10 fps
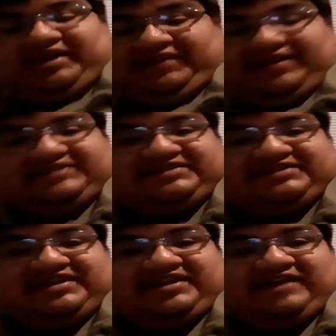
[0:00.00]
that's it,
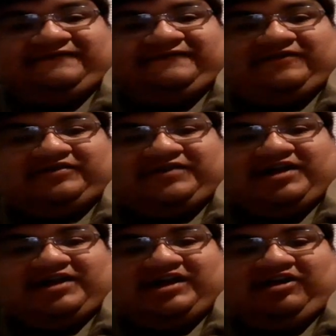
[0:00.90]
y'all, for the
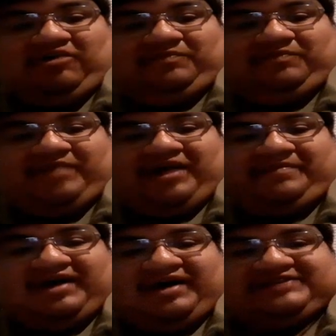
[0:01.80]

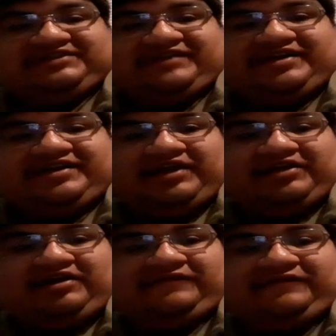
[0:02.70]
unboxing right here,
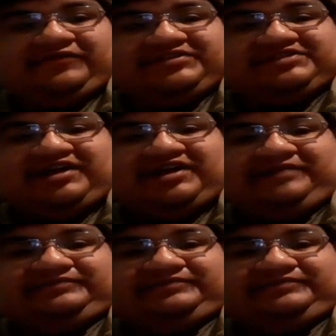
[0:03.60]
y'all, for this time.